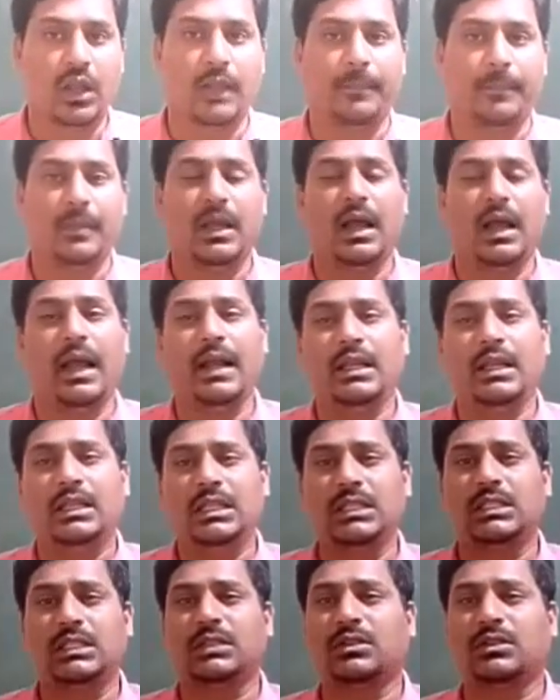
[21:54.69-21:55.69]
And this
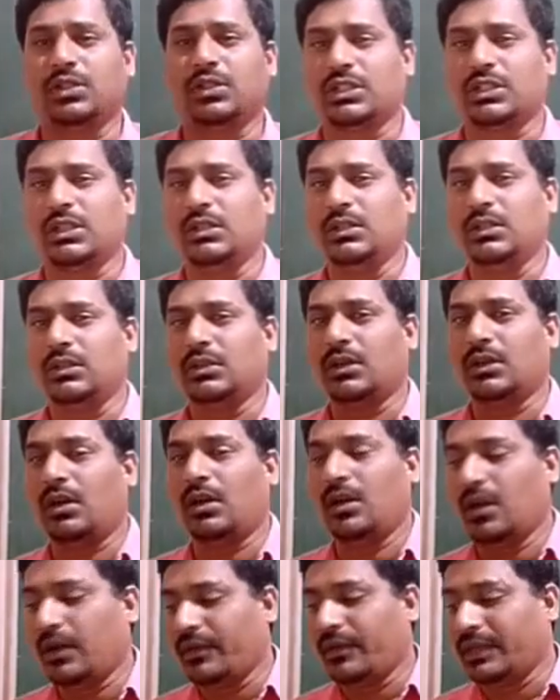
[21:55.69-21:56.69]
question along
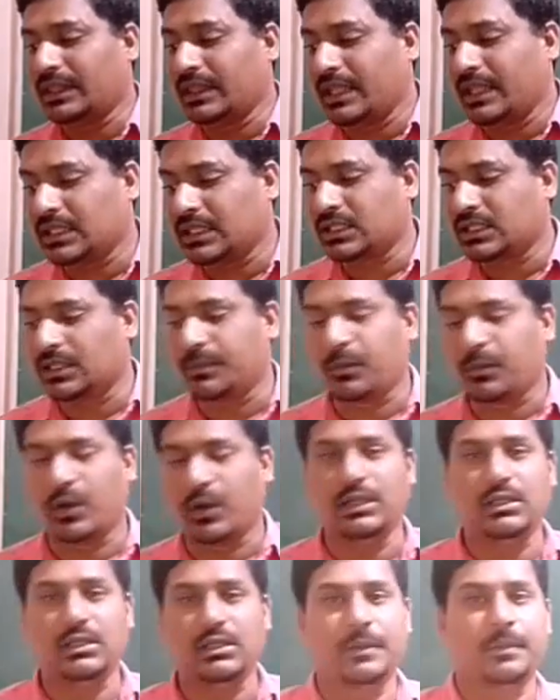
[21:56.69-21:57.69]
with next point,
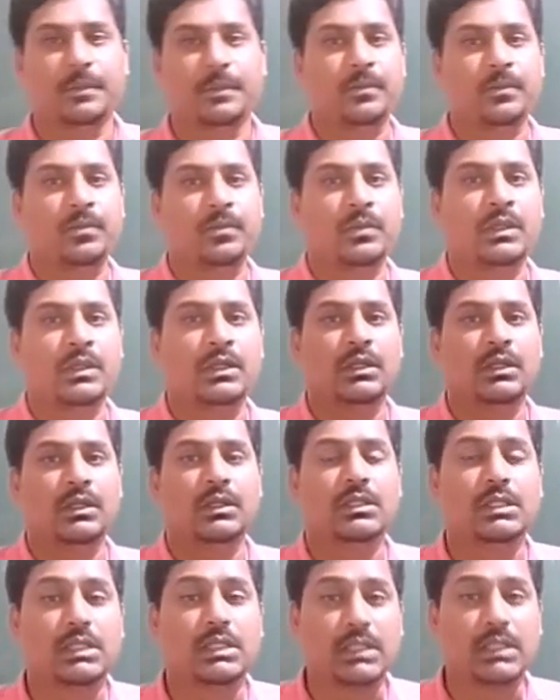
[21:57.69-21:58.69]

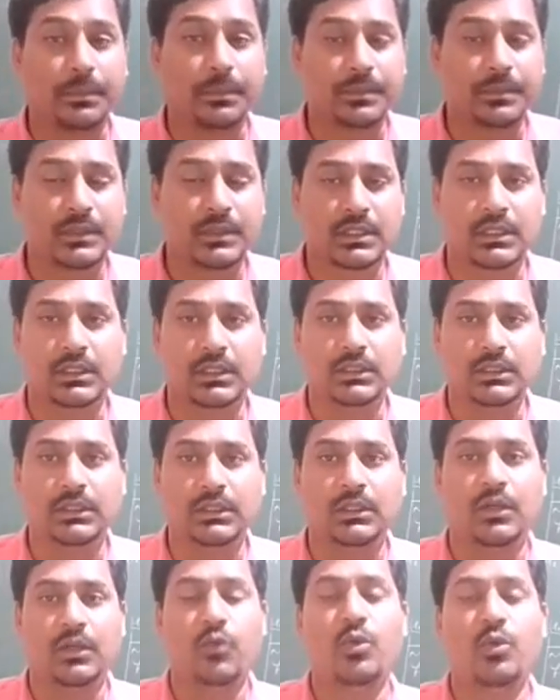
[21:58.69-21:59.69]
steps,
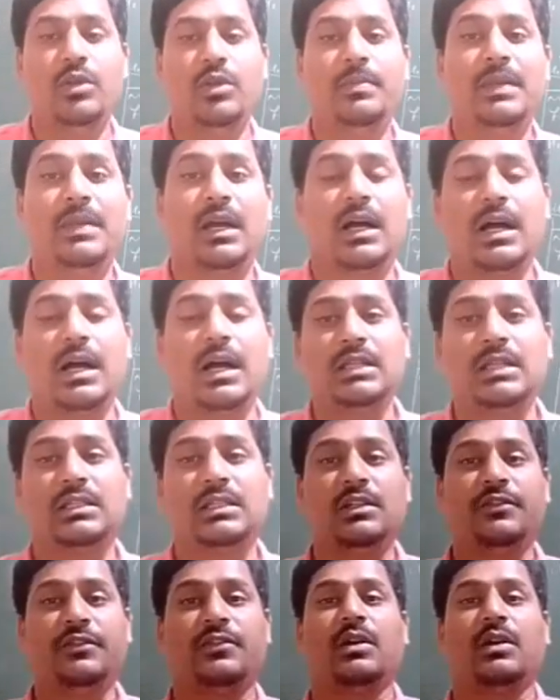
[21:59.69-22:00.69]
will be asked
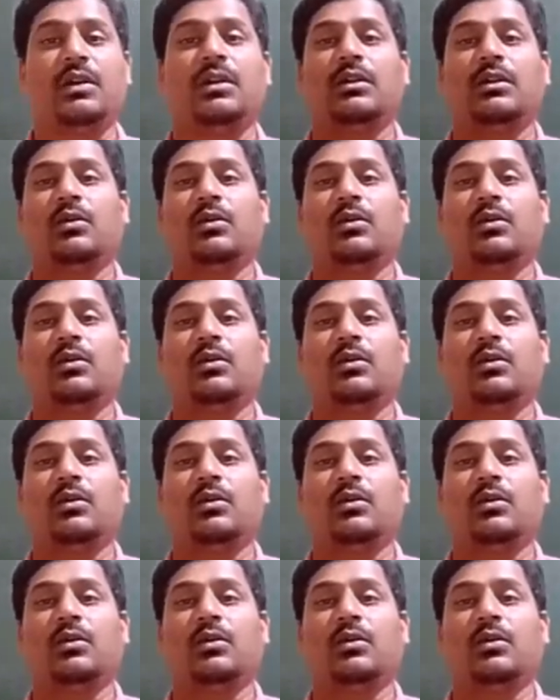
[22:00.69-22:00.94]
for 1